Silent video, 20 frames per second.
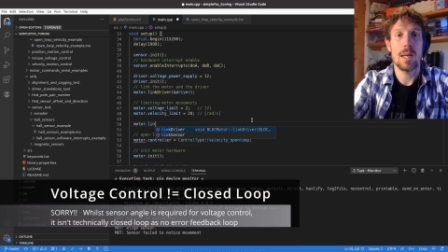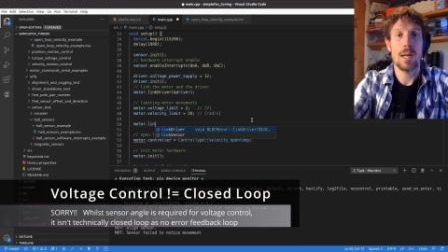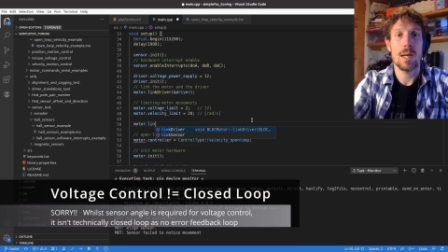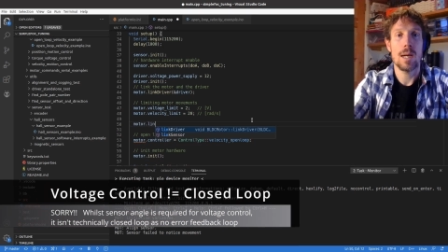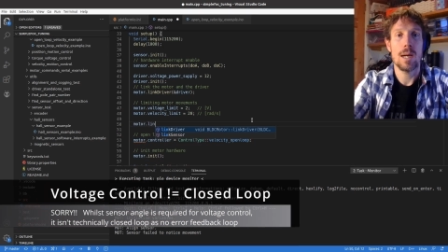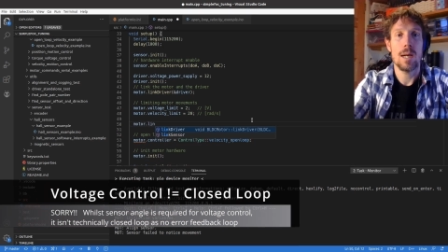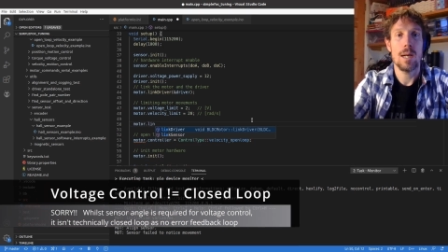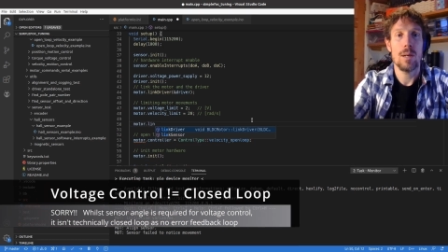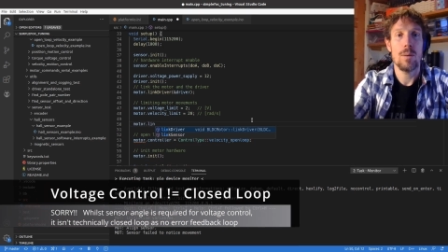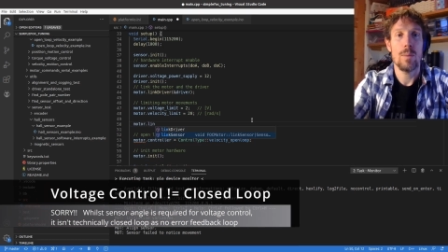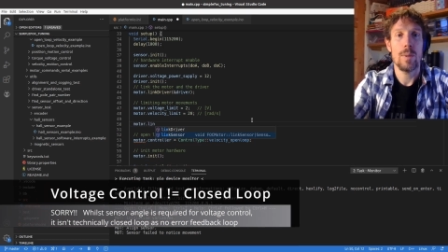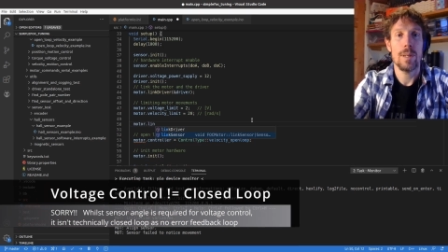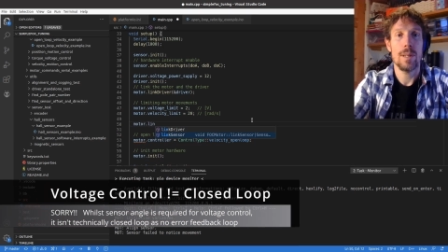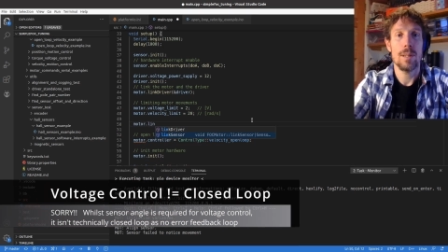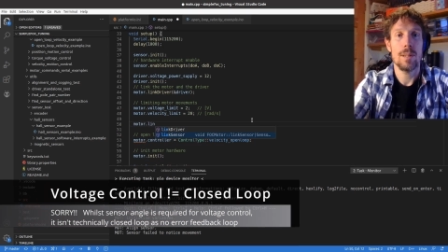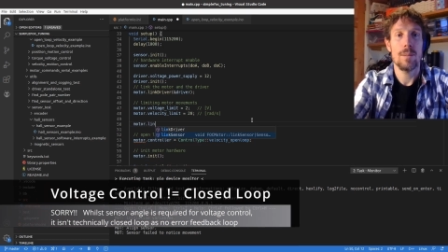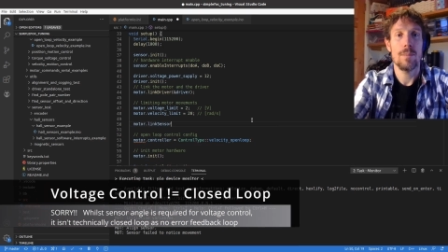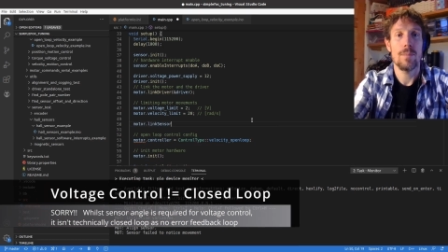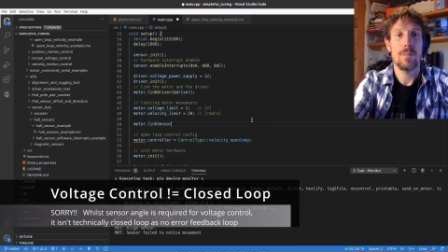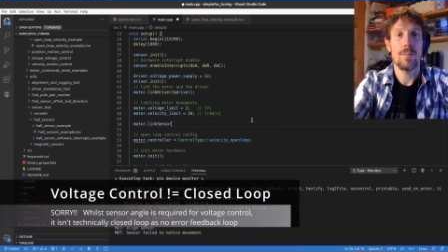I
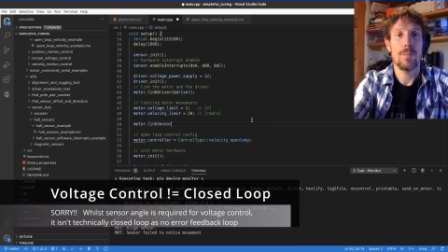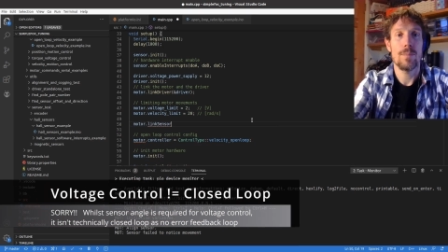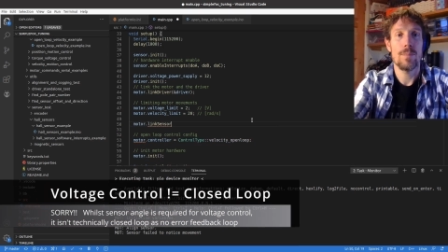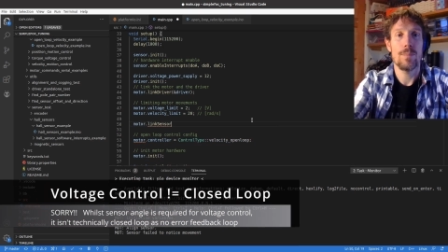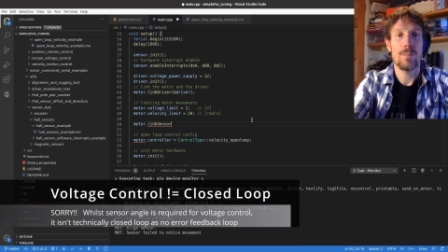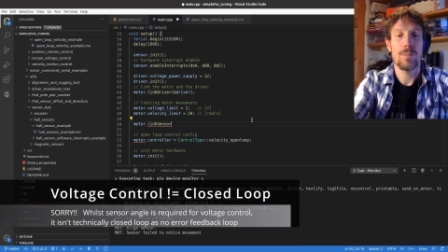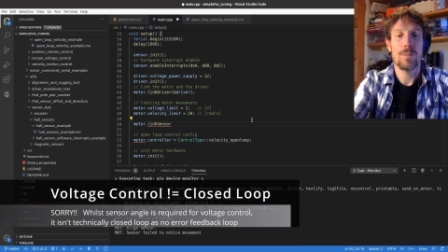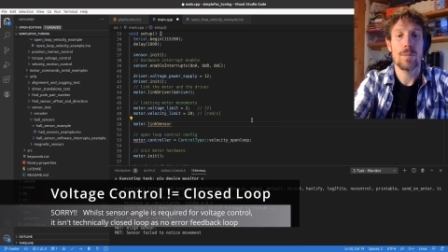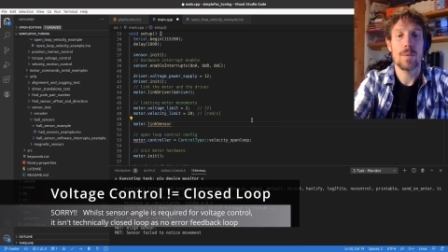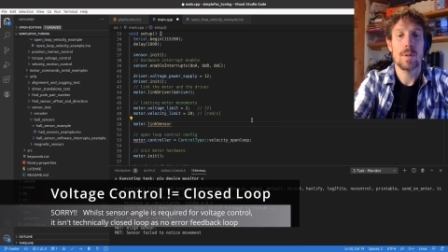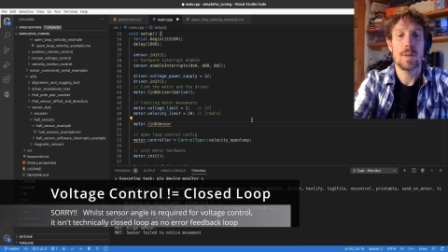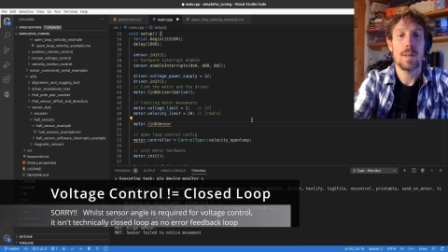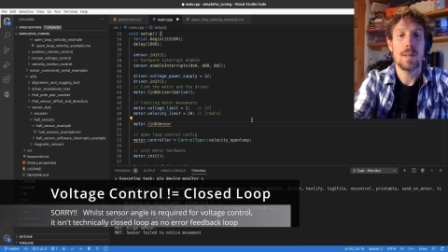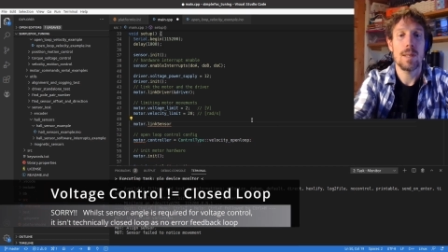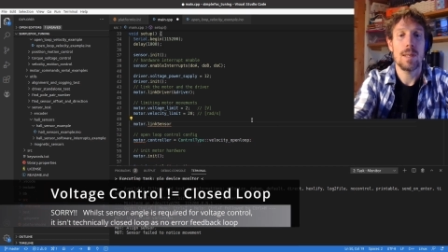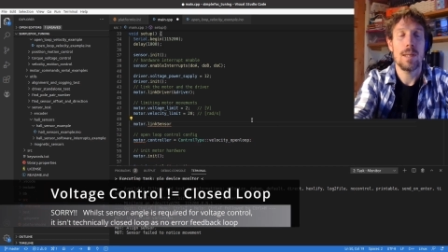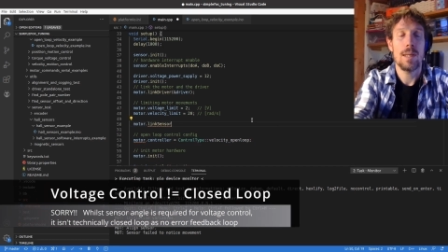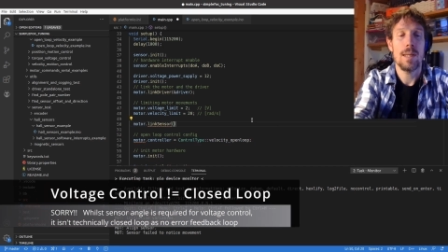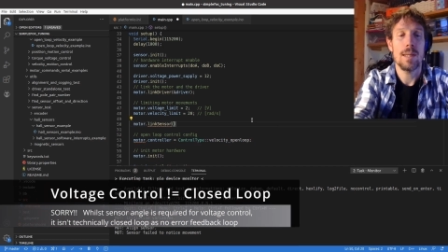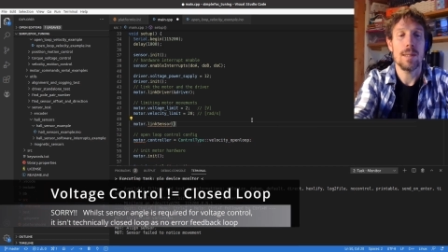will
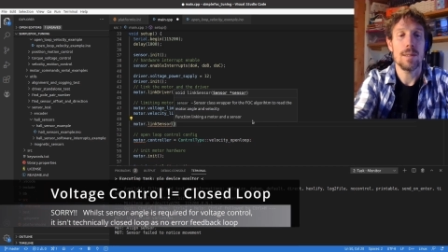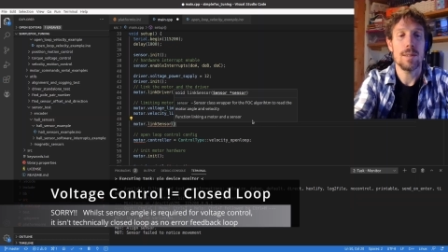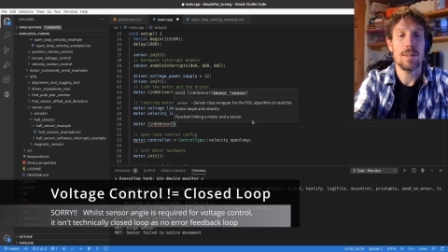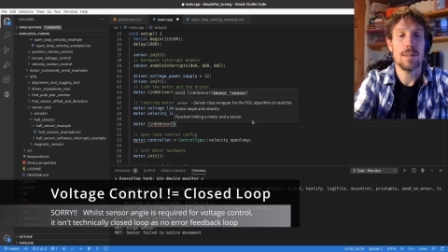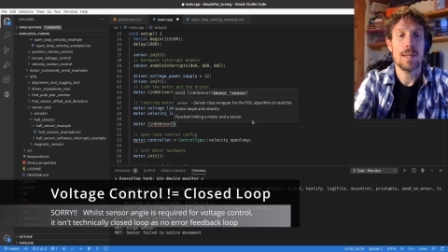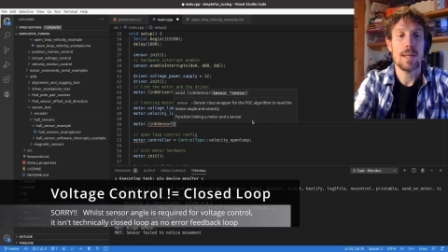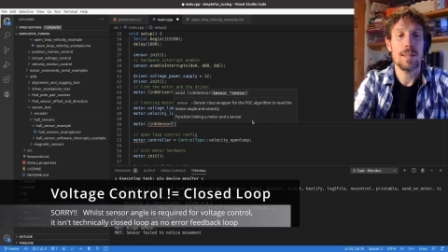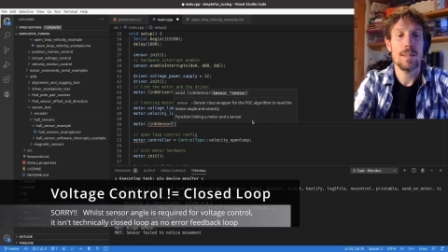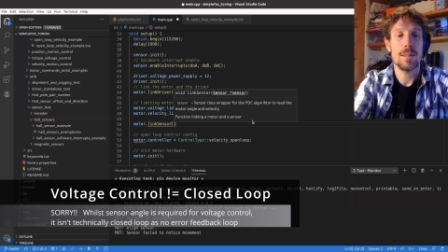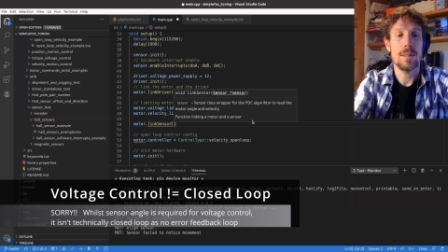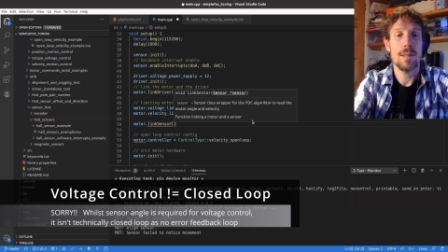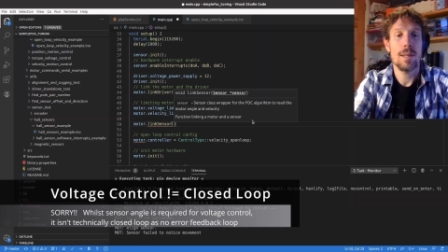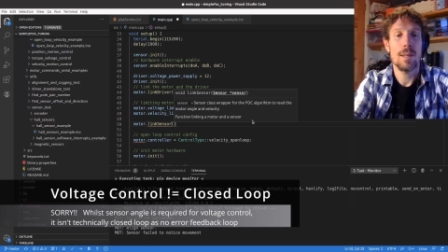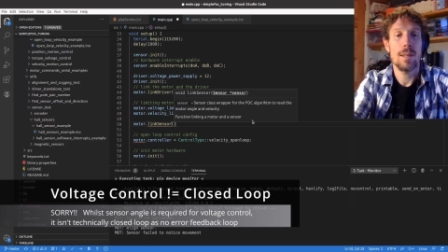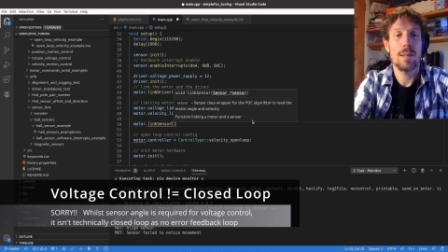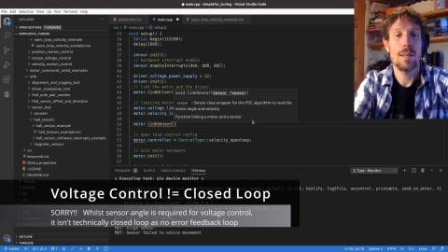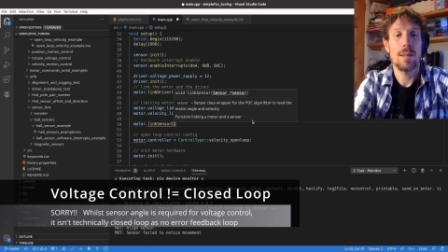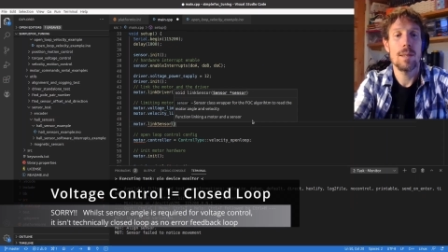link the sensor,